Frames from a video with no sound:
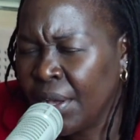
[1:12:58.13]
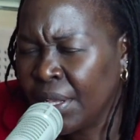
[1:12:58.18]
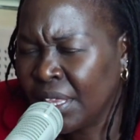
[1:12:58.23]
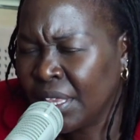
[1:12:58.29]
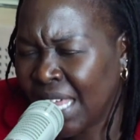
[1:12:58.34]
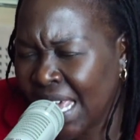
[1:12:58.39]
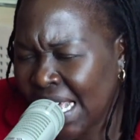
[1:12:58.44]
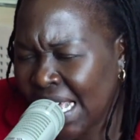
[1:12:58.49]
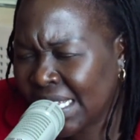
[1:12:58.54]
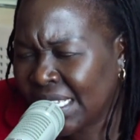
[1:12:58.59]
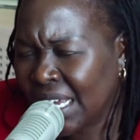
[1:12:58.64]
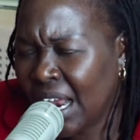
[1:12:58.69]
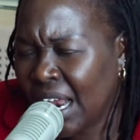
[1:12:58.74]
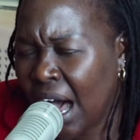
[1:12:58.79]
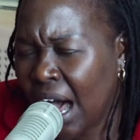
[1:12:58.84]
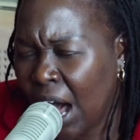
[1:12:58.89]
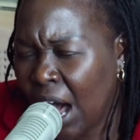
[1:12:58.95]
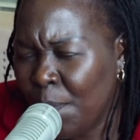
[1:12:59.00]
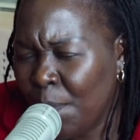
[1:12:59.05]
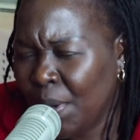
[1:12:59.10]
things that
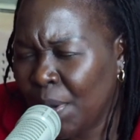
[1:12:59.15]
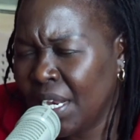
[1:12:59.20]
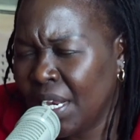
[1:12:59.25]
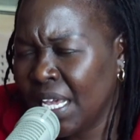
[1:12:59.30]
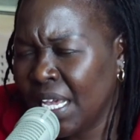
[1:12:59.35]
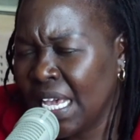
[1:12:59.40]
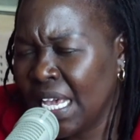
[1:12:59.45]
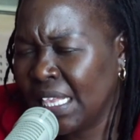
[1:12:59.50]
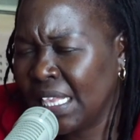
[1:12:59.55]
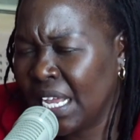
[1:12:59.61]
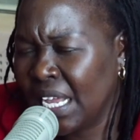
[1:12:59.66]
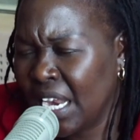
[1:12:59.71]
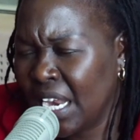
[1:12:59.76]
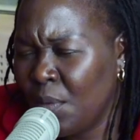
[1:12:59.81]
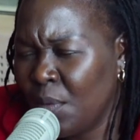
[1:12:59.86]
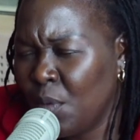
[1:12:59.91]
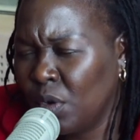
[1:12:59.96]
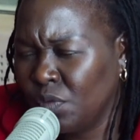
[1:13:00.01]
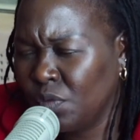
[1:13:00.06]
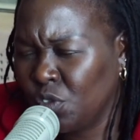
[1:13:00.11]
are happening in the
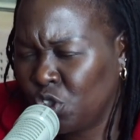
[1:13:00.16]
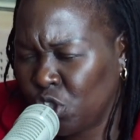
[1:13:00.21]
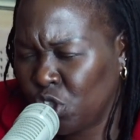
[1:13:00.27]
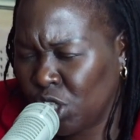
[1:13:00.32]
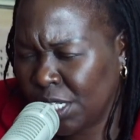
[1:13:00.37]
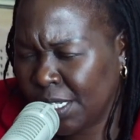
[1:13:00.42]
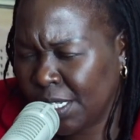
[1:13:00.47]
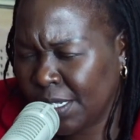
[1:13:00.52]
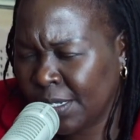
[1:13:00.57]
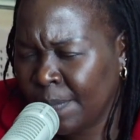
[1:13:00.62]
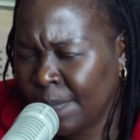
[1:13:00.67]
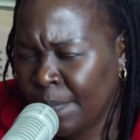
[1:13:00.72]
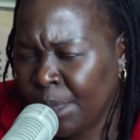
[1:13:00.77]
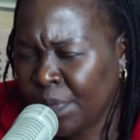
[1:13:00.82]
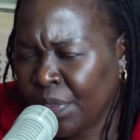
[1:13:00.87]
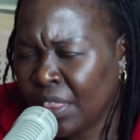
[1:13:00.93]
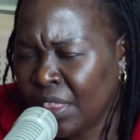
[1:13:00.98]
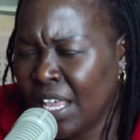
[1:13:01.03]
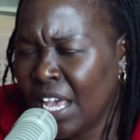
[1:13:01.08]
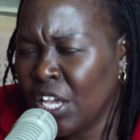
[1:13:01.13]
name of Jesus.
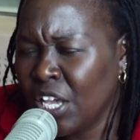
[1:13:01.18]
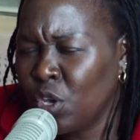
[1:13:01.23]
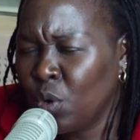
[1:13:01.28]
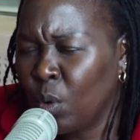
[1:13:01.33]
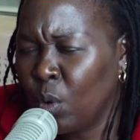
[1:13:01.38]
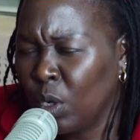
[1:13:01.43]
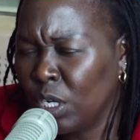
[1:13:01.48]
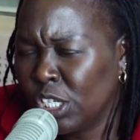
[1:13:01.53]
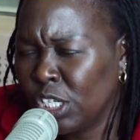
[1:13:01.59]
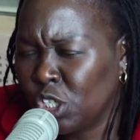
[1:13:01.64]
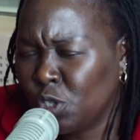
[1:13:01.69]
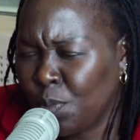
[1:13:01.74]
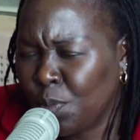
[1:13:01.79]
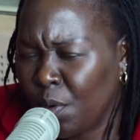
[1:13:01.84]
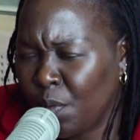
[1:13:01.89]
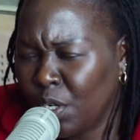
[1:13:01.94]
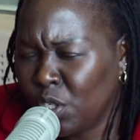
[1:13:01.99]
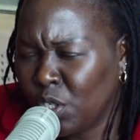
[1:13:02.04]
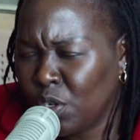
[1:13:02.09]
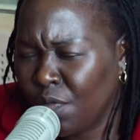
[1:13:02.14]
Thank you, Holy
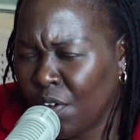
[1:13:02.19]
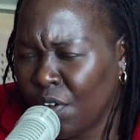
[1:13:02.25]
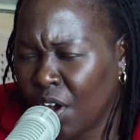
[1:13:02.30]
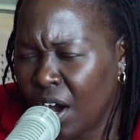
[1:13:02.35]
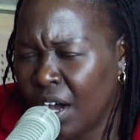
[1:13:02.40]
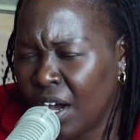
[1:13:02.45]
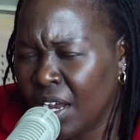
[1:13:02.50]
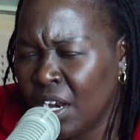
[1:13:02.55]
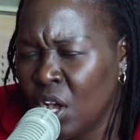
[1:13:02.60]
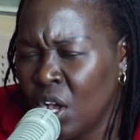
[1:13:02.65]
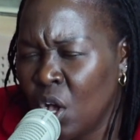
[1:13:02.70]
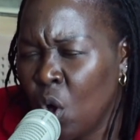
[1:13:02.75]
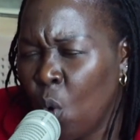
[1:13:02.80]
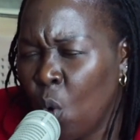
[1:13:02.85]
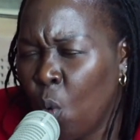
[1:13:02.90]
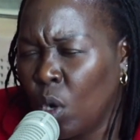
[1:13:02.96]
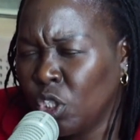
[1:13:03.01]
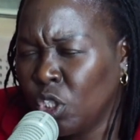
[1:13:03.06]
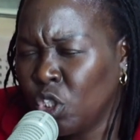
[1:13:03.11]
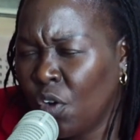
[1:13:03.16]
Spirit of God.
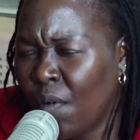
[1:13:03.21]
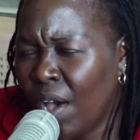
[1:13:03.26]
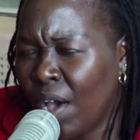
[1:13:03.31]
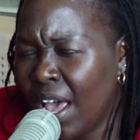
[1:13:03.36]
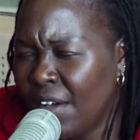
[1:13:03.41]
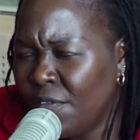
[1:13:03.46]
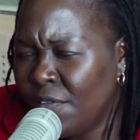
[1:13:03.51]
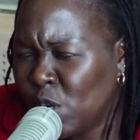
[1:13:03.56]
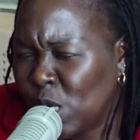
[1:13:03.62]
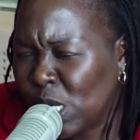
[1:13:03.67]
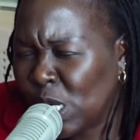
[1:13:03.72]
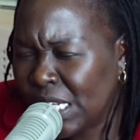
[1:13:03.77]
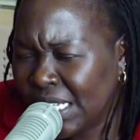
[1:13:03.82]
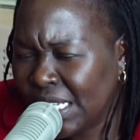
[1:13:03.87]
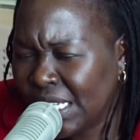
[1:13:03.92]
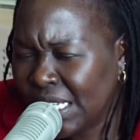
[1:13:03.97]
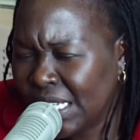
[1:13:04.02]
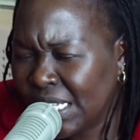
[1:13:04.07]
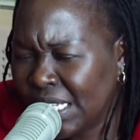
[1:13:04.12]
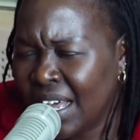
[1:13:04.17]
Watch over every
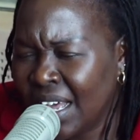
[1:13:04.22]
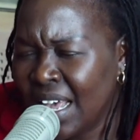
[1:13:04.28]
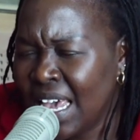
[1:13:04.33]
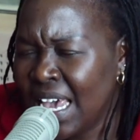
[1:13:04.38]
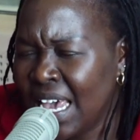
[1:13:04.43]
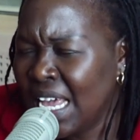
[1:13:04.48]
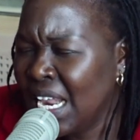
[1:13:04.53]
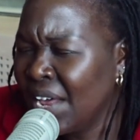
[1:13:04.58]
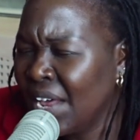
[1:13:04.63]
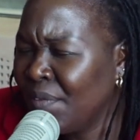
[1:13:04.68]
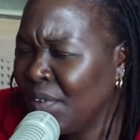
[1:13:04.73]
listener in